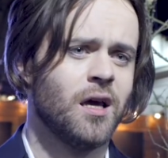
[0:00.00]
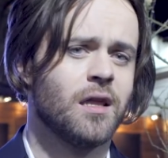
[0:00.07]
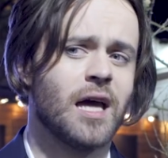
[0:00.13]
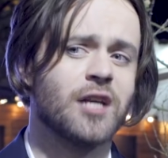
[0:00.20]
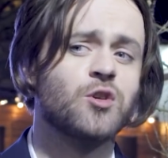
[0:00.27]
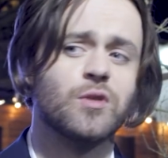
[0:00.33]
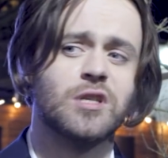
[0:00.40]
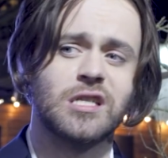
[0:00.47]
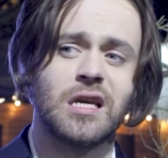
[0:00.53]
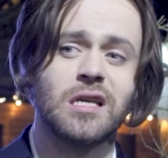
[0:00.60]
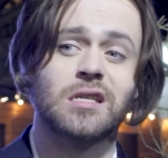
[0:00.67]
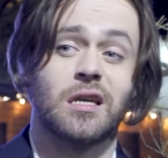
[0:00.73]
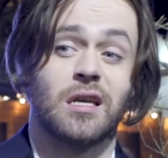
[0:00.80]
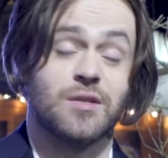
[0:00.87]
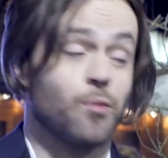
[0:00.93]
The actual
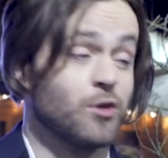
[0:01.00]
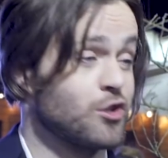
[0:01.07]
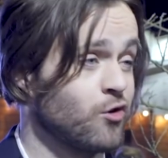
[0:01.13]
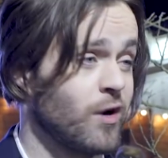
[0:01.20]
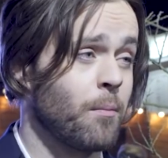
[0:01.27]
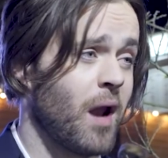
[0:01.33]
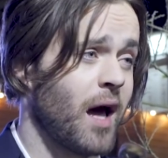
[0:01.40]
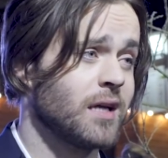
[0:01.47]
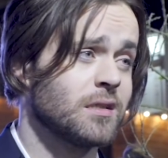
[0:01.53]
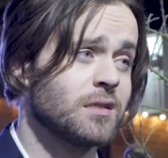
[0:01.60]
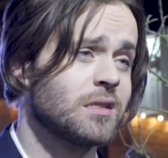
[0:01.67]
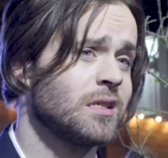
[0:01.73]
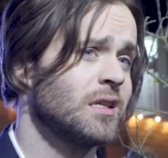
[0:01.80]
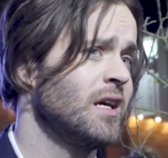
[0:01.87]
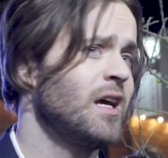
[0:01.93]
season is more
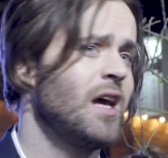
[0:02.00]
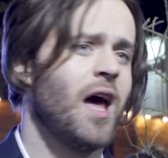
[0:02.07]
streamlined.